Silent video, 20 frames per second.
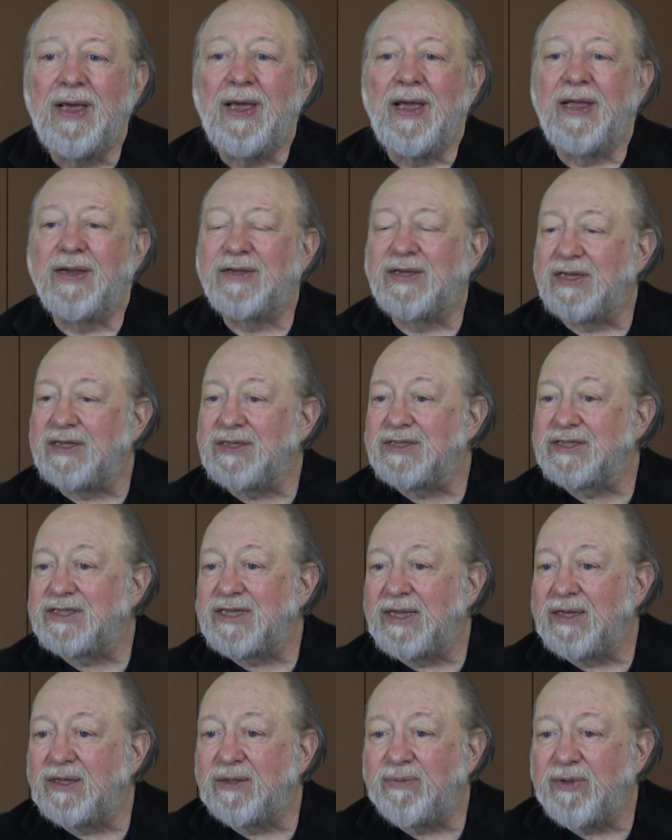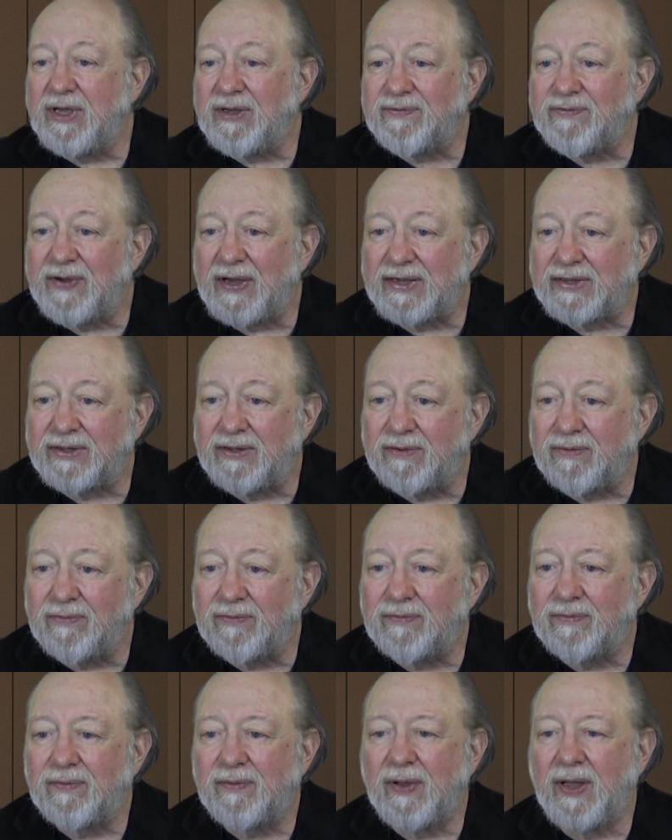It didn't seem to be
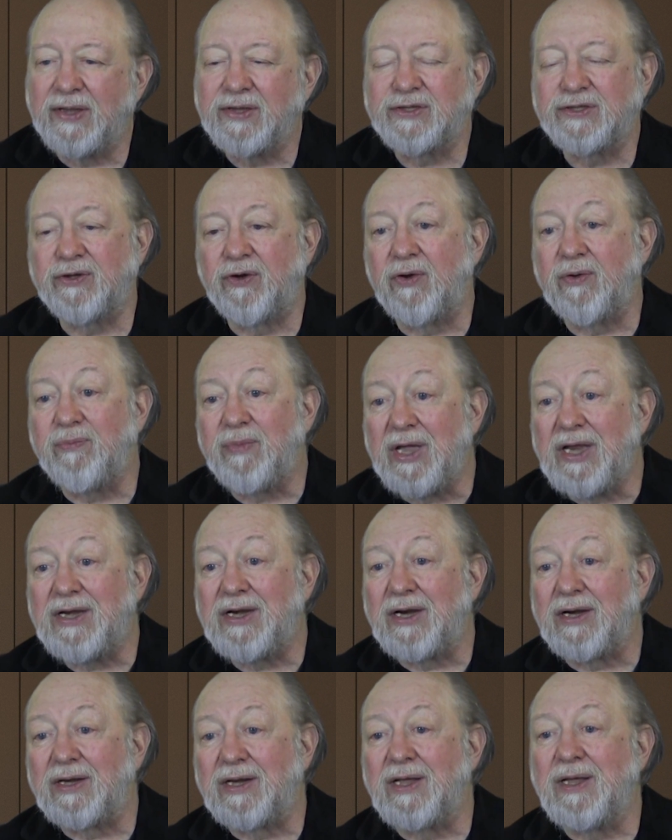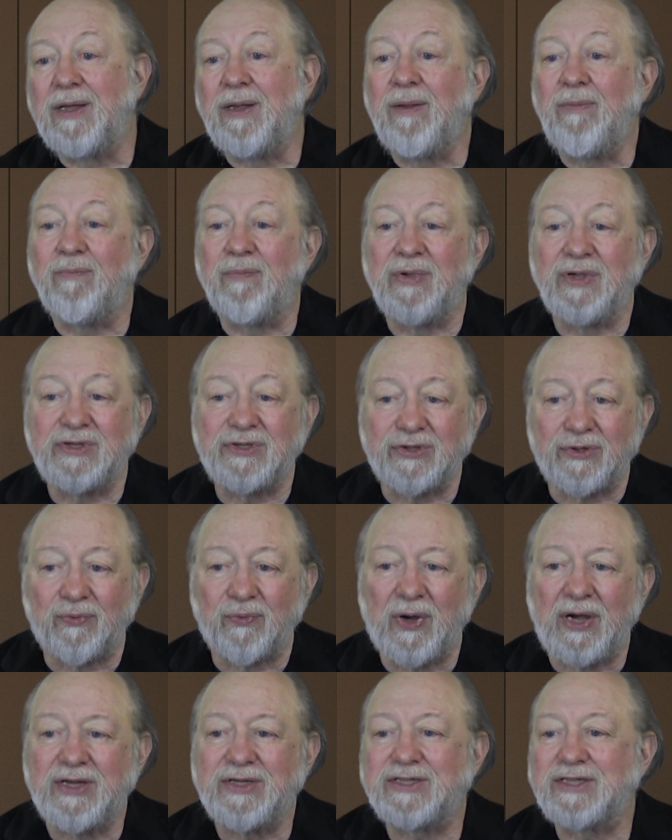effective, and so immediately Mr.
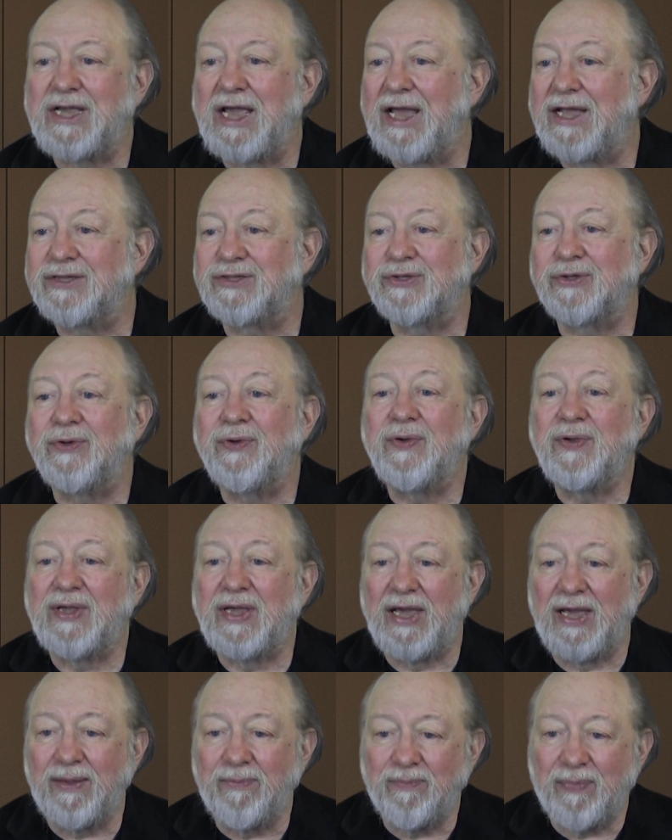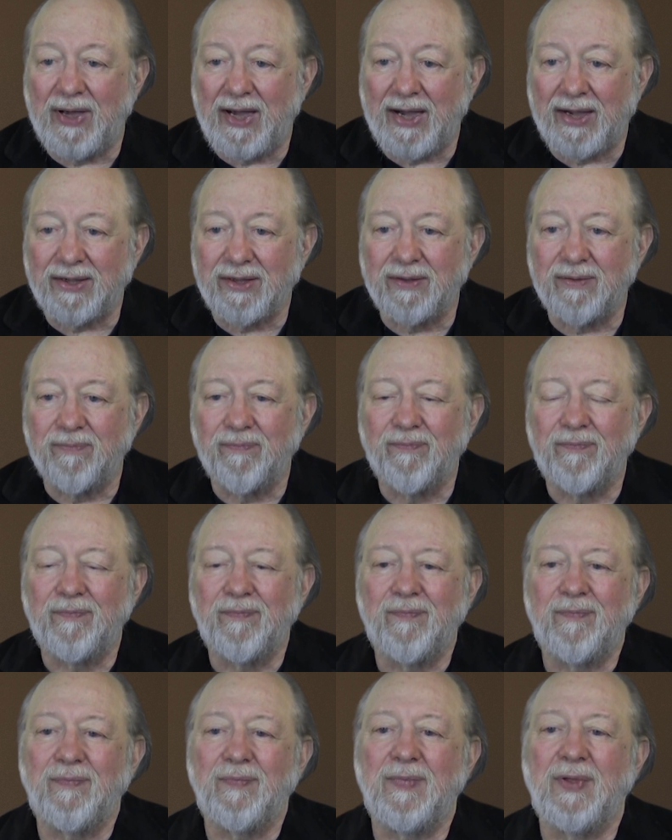Wright's cancer came back.
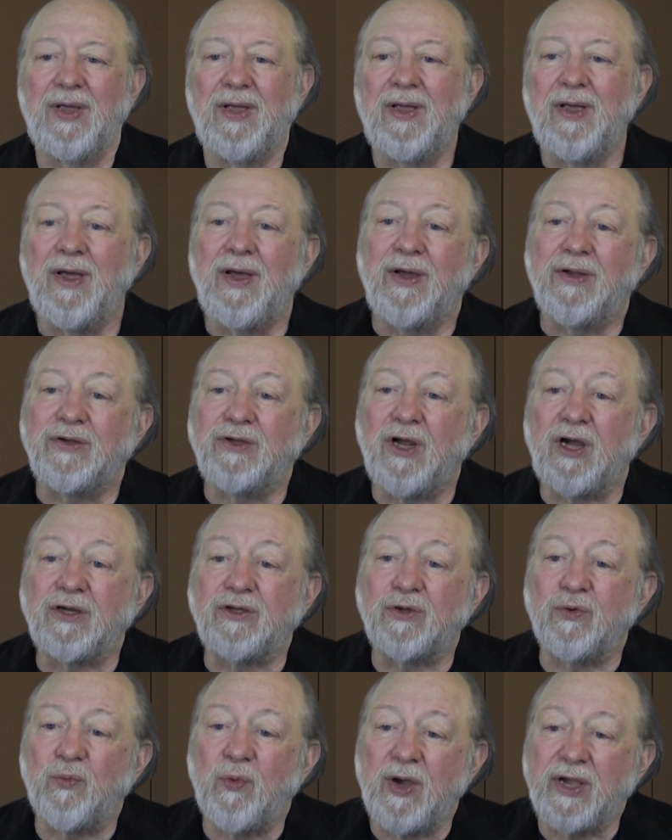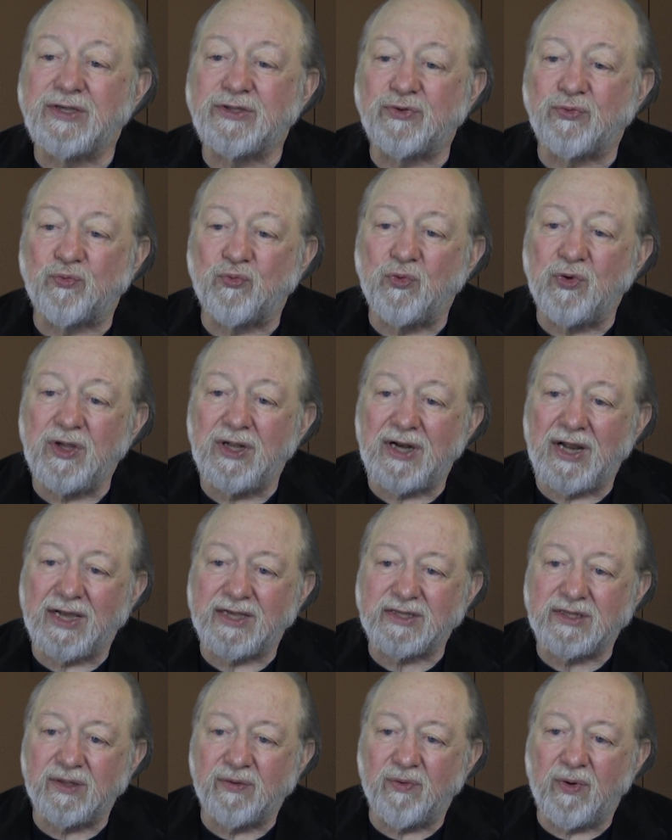Dr. West,
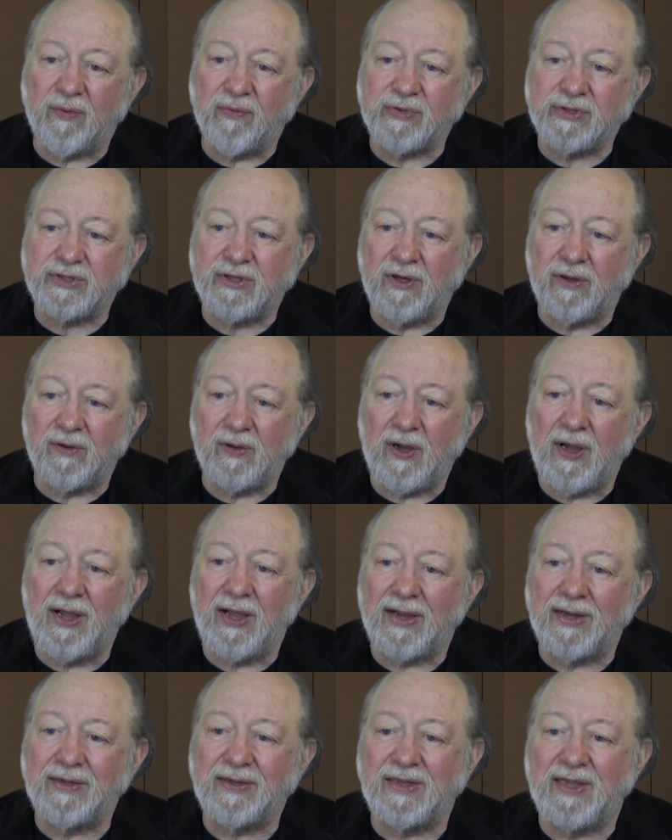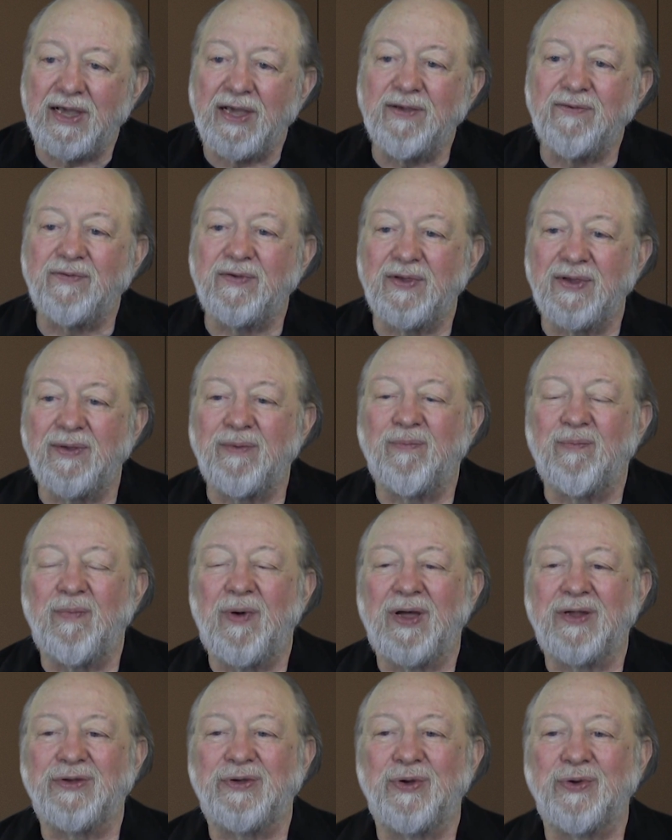realizing what was going on, gave him
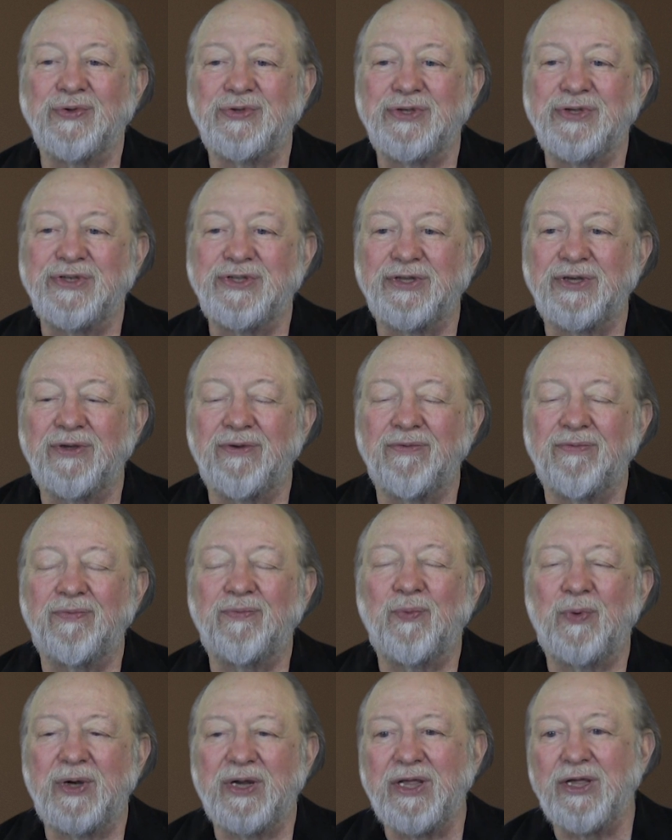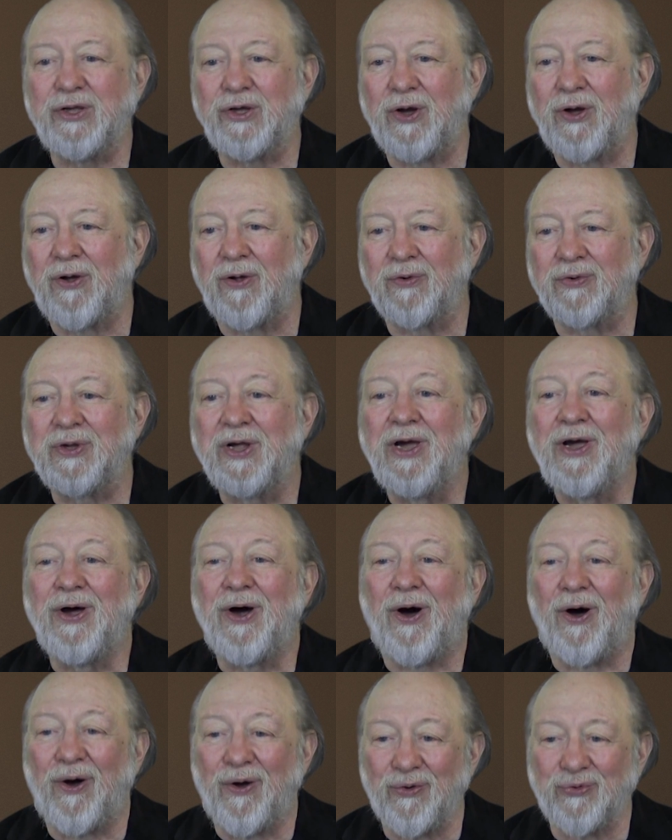a dosage of what he called
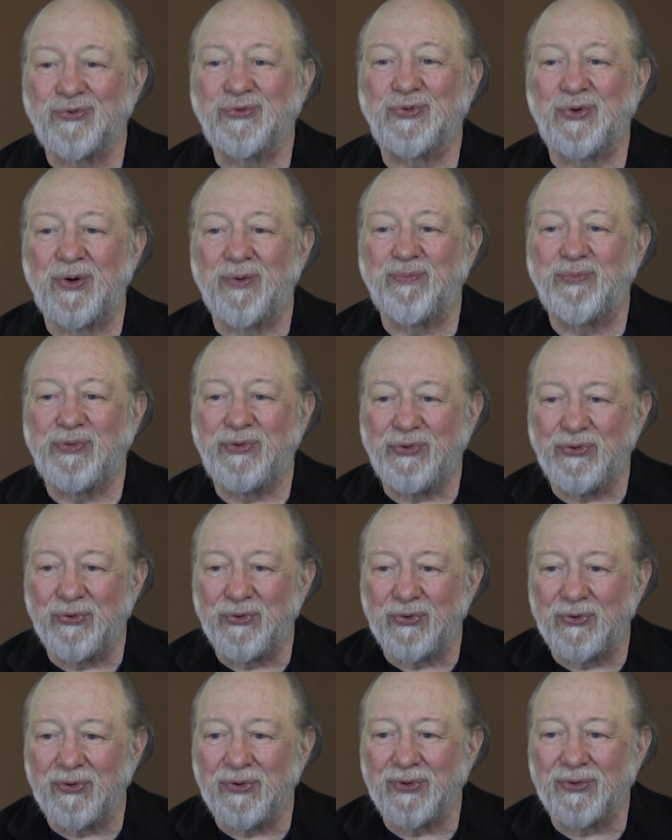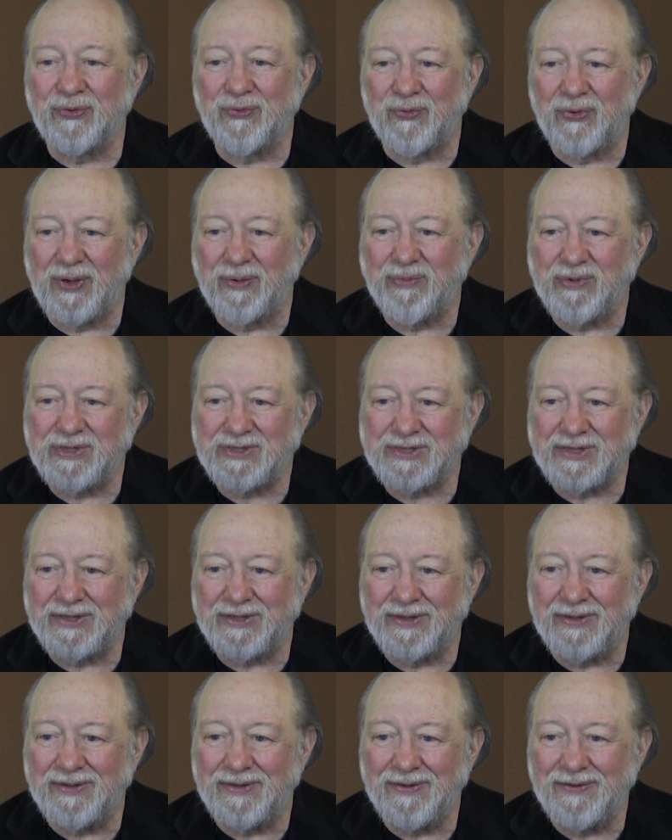ultra-pure
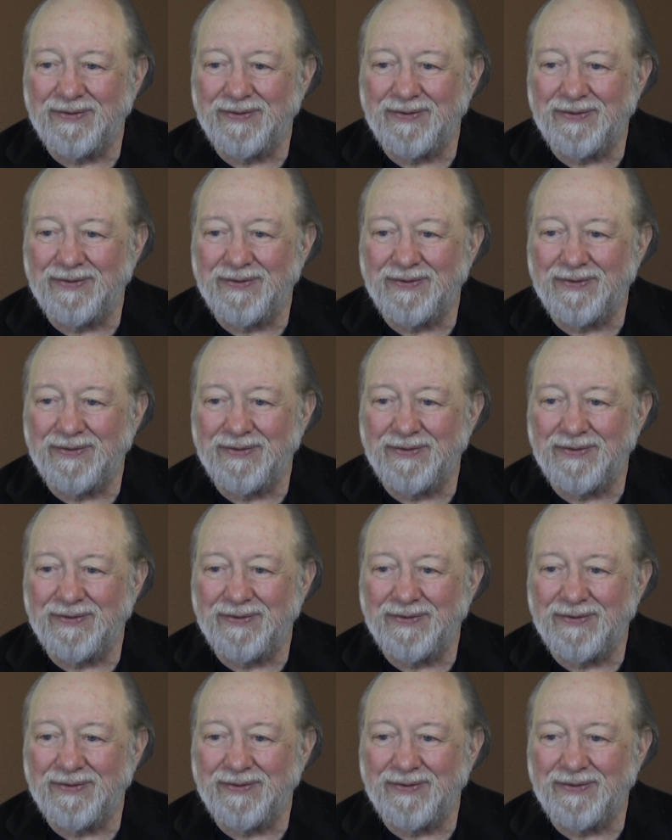Crepuzin.